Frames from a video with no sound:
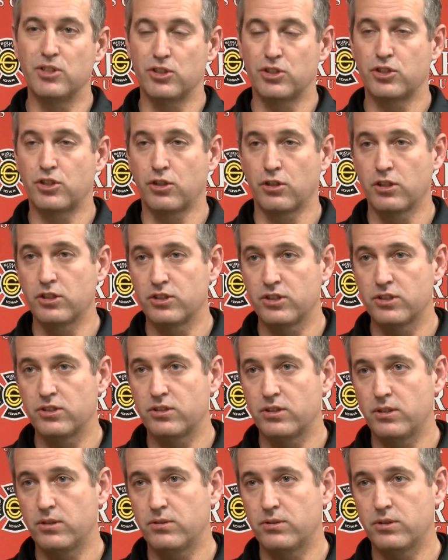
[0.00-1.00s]
discourages
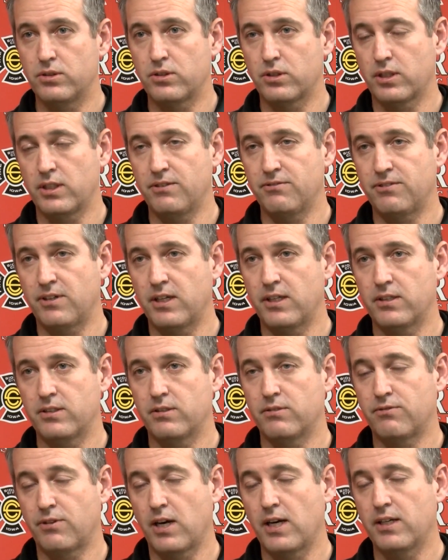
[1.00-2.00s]
the use of turkey fire,
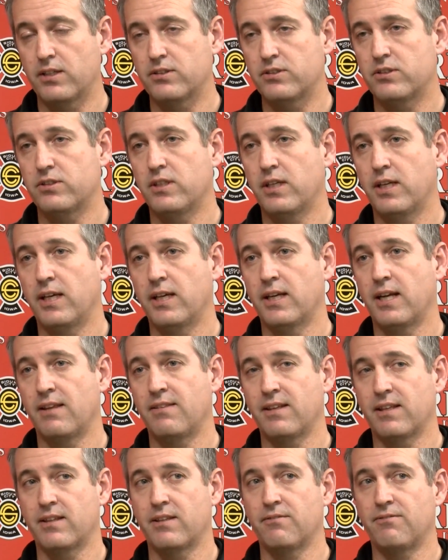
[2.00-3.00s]
fires, and I
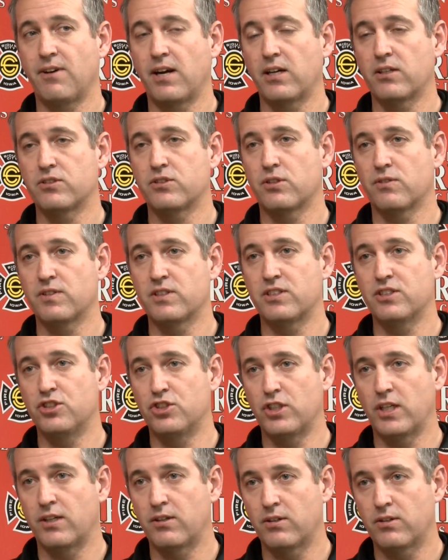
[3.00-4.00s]
think the fire service in
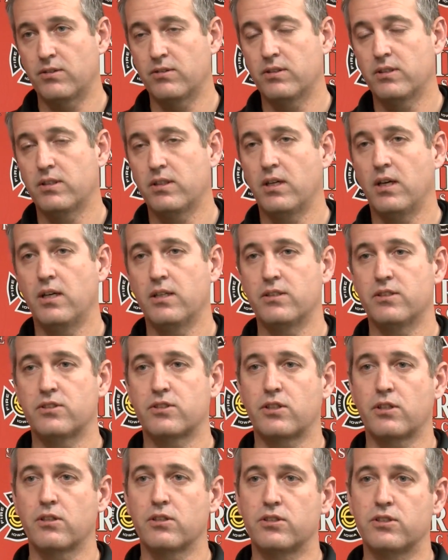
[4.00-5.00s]
general uh,
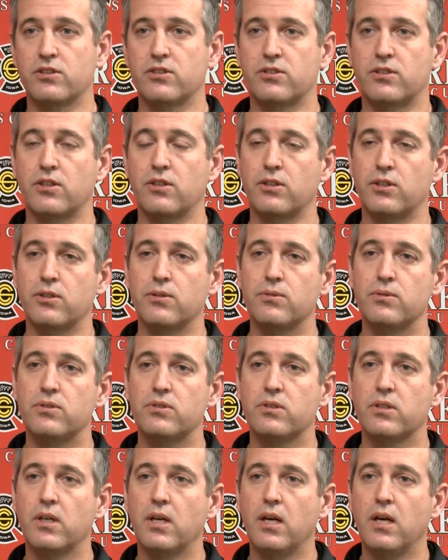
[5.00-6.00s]
discourages their
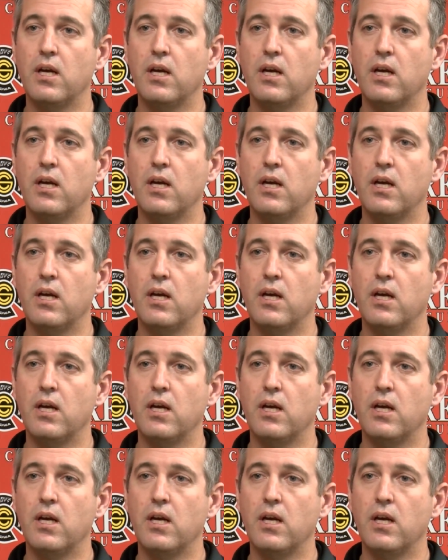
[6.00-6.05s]
use,